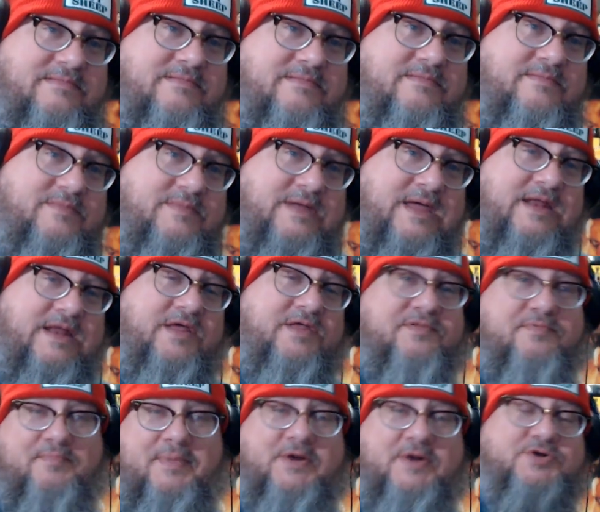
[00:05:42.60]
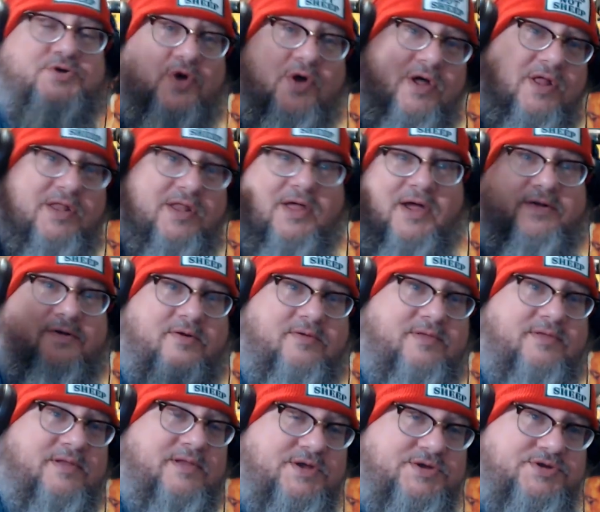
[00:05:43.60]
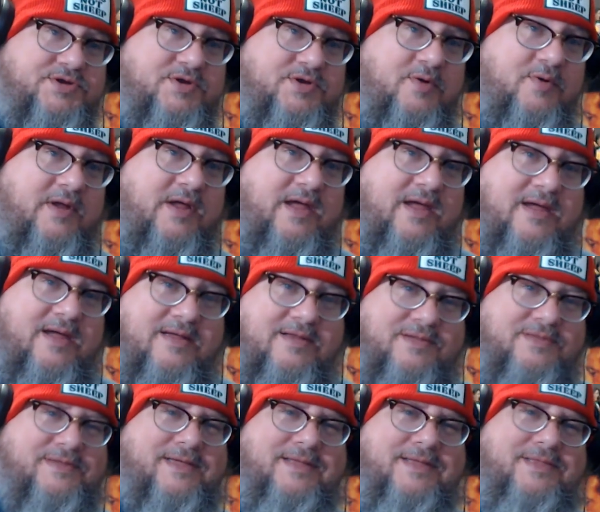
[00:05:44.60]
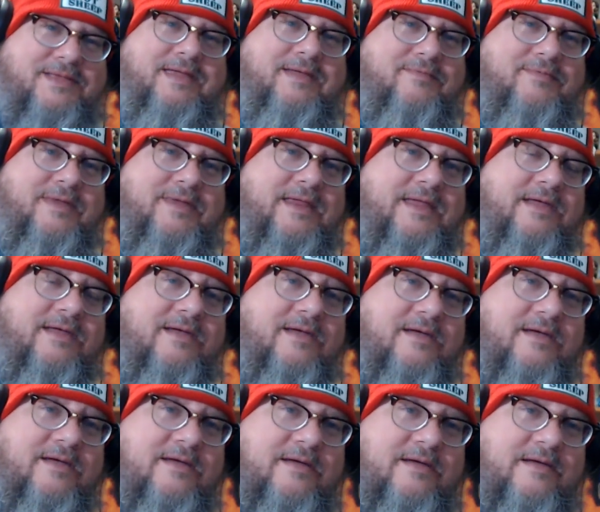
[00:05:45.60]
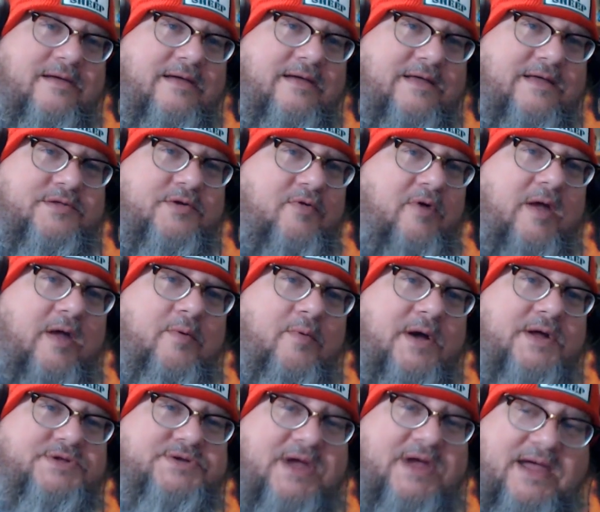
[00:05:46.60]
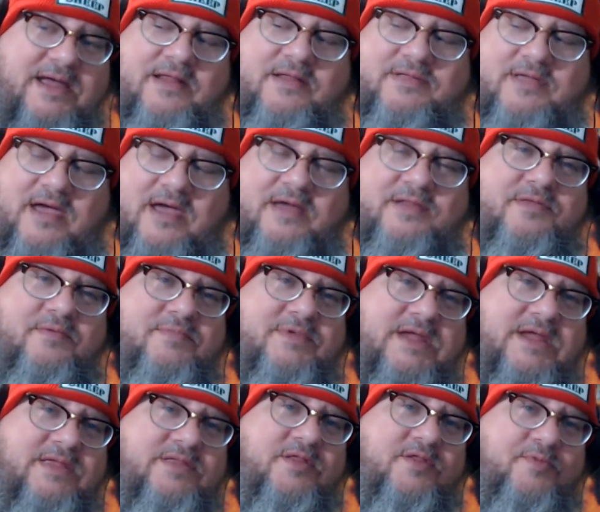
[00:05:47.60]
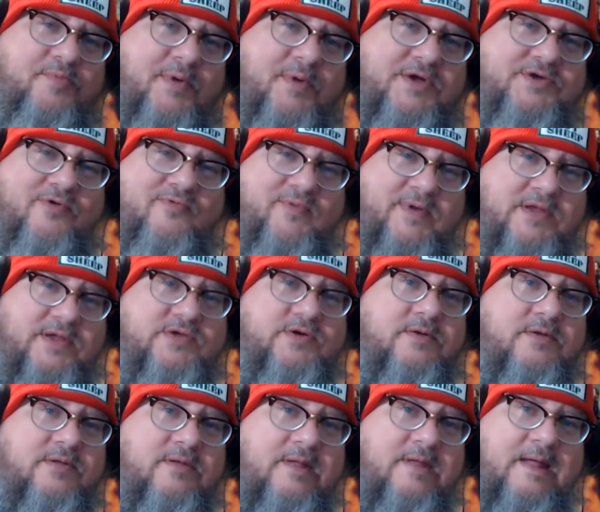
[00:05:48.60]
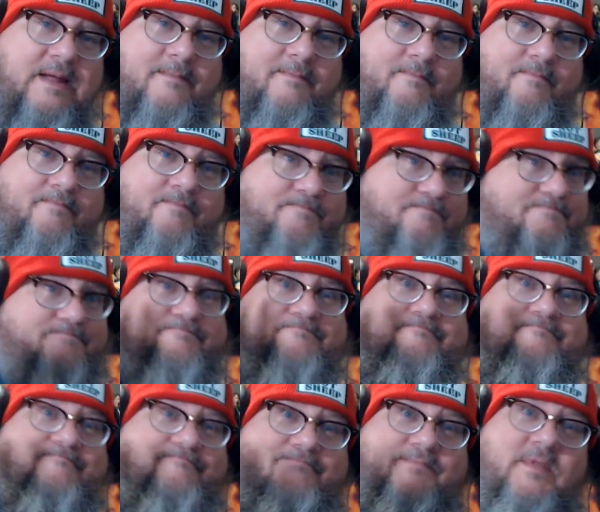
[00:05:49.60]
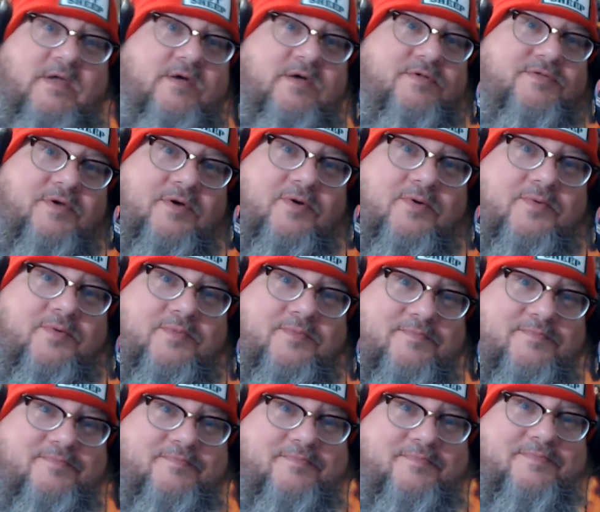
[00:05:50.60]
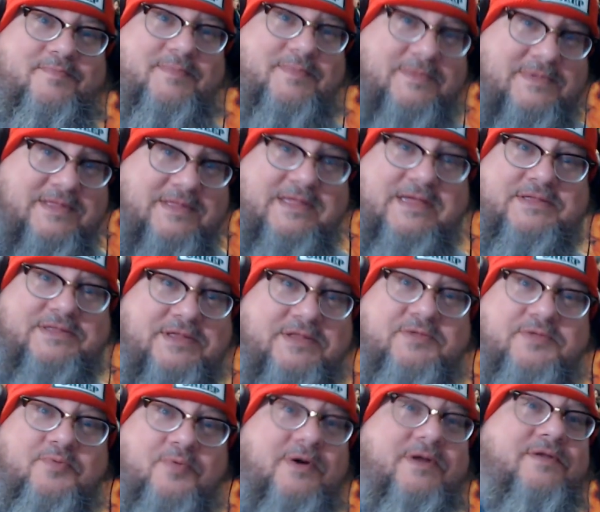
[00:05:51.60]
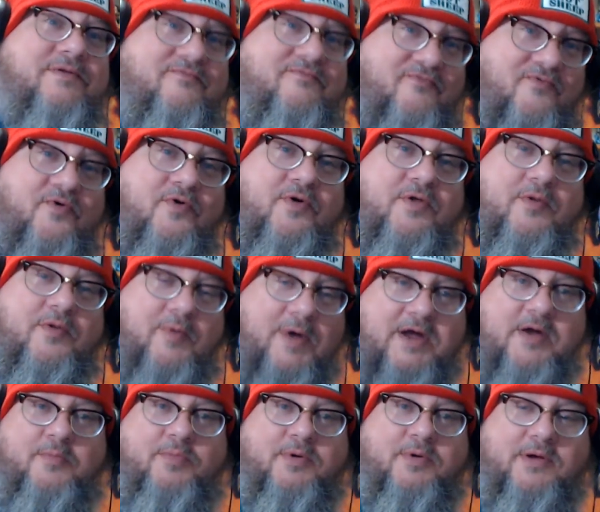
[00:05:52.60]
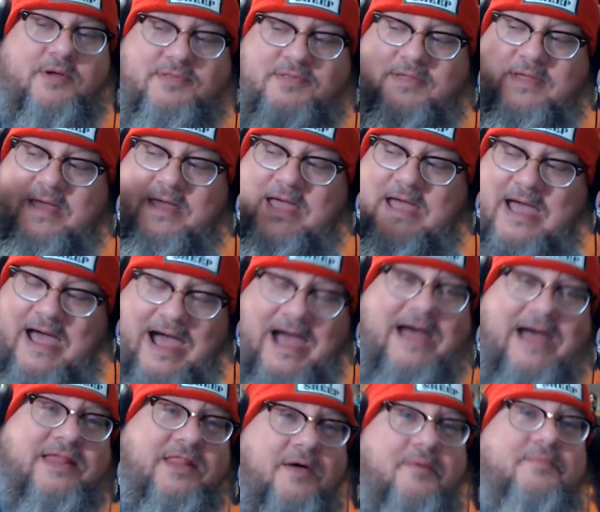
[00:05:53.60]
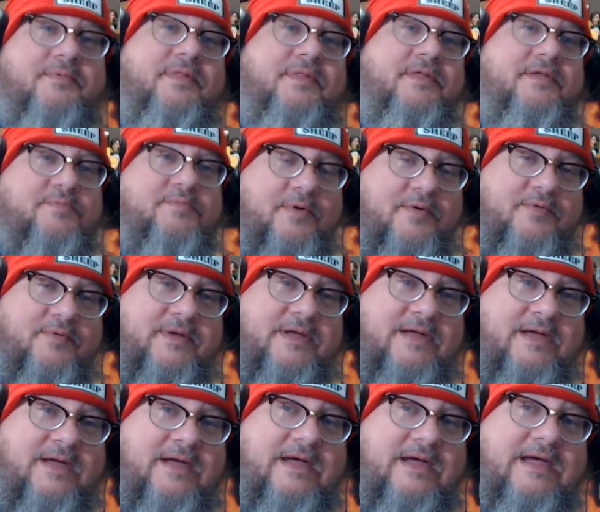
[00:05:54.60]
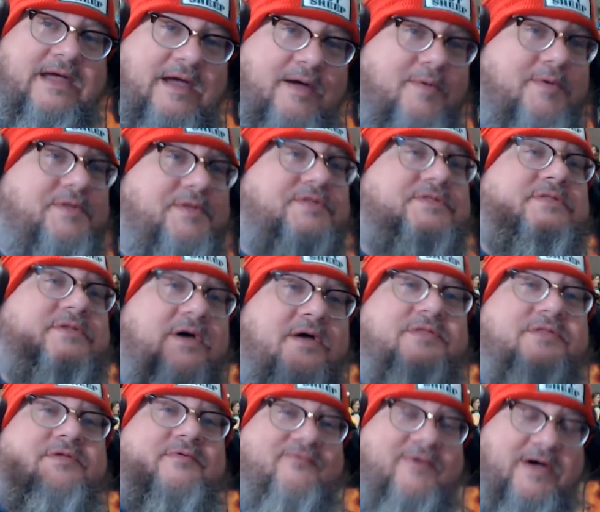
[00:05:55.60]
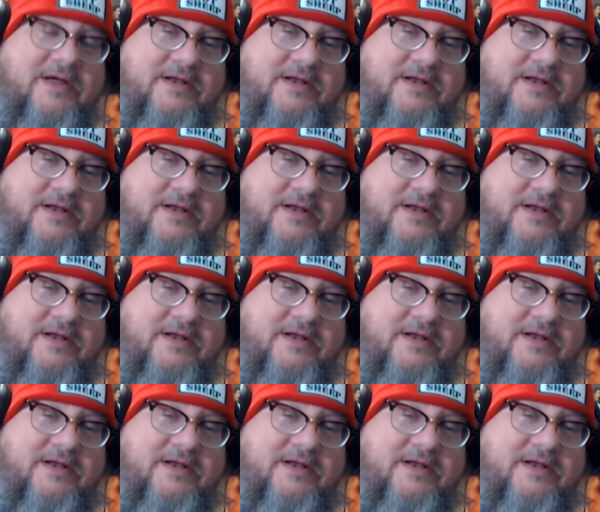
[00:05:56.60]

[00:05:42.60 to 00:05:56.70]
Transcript: get a special collector's edition or just get the DVD. It's a great watch, and it's got some decent special features. So this is one for the record books. I loved this movie. It was tons of fun.